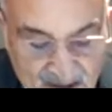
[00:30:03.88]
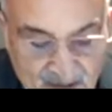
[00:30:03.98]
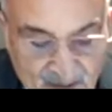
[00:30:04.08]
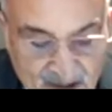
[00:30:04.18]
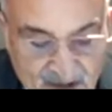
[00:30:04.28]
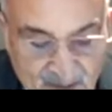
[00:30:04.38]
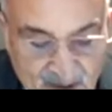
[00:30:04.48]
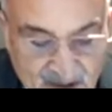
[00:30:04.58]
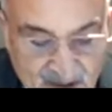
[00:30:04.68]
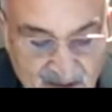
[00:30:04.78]
in front of
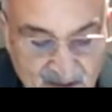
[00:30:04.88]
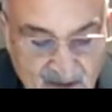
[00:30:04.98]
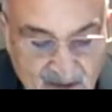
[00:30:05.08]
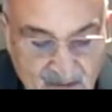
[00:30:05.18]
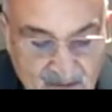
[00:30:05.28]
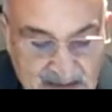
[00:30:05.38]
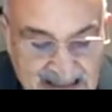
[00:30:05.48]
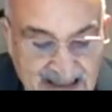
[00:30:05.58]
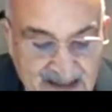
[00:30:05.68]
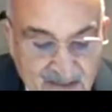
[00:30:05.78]
me.
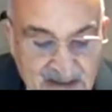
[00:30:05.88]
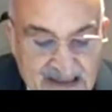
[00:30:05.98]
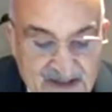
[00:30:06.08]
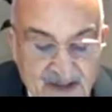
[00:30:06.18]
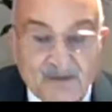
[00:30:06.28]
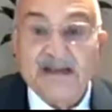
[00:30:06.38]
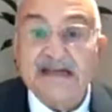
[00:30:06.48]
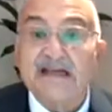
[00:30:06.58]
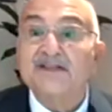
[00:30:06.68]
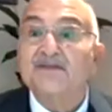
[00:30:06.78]
Malik Maza
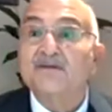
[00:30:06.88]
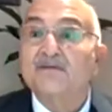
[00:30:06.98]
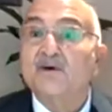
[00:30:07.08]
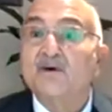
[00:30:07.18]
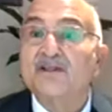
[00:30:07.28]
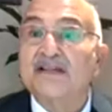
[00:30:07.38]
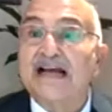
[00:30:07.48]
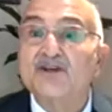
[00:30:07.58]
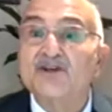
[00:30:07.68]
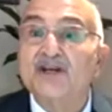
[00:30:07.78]
Fias,
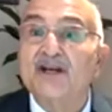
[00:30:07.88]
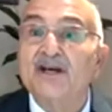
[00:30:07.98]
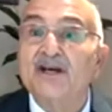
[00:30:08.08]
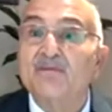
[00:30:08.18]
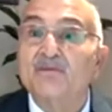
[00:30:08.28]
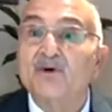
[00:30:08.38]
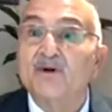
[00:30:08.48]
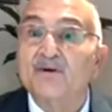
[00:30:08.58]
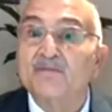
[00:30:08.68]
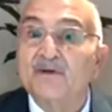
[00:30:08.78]
Algerian
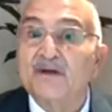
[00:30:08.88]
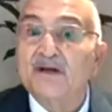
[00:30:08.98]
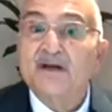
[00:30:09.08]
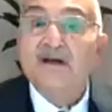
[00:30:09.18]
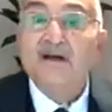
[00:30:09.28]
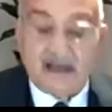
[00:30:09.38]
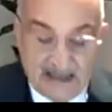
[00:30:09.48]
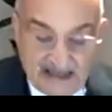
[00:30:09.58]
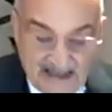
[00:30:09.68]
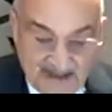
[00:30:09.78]
born,
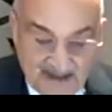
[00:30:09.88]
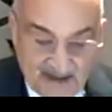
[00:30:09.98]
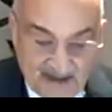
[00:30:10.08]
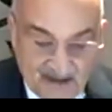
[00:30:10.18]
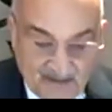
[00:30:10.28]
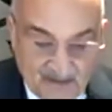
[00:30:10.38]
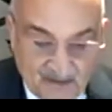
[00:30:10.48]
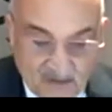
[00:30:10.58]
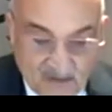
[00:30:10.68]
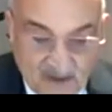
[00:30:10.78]
and
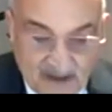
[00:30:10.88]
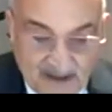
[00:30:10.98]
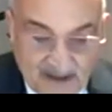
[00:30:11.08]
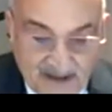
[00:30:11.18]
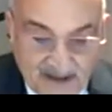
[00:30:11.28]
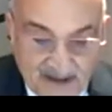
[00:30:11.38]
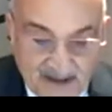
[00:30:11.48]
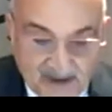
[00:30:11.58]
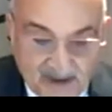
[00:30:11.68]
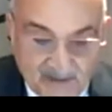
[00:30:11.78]
working,
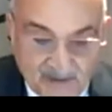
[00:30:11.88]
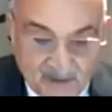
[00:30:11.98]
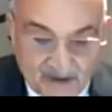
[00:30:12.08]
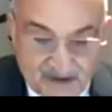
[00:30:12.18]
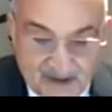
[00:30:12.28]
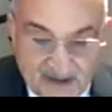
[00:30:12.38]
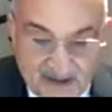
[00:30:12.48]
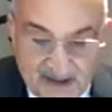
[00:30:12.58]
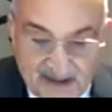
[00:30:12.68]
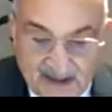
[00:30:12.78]
of course,
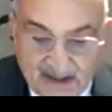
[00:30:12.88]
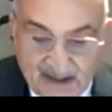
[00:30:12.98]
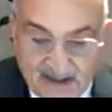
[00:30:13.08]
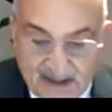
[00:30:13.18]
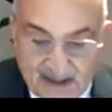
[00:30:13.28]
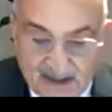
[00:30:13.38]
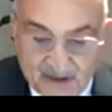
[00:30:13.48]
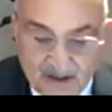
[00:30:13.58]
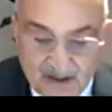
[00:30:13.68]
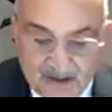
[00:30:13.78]
in the
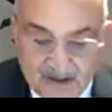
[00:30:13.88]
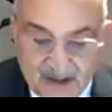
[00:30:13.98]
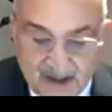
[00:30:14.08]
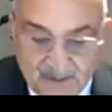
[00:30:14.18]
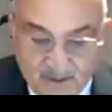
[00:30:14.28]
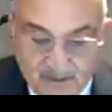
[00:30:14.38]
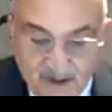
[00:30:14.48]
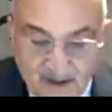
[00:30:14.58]
joint staff of